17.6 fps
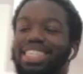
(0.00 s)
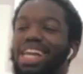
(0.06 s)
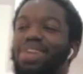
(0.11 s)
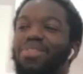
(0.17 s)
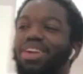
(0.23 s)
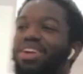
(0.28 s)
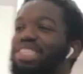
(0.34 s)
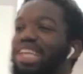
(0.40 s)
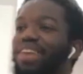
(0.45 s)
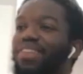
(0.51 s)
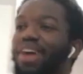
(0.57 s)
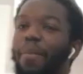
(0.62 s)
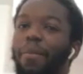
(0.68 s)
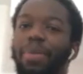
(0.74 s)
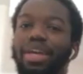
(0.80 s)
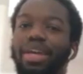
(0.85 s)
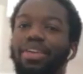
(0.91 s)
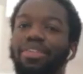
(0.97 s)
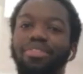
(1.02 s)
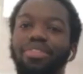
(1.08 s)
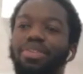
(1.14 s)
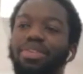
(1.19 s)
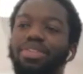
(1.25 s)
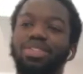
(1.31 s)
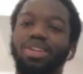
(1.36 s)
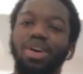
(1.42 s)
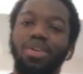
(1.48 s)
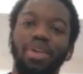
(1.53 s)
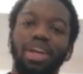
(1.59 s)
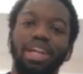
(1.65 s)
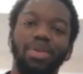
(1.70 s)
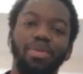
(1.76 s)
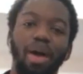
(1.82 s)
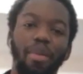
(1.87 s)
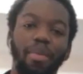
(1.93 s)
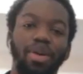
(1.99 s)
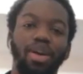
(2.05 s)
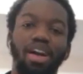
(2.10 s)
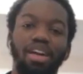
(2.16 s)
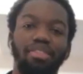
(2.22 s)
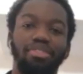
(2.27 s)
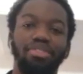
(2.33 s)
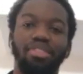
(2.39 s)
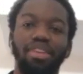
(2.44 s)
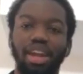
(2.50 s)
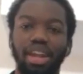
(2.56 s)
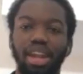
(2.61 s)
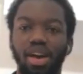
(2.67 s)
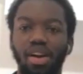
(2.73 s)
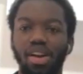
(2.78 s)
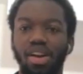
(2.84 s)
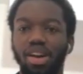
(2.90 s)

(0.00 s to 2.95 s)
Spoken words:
him a lot of stuff I've been through is not really what I'm going through right now.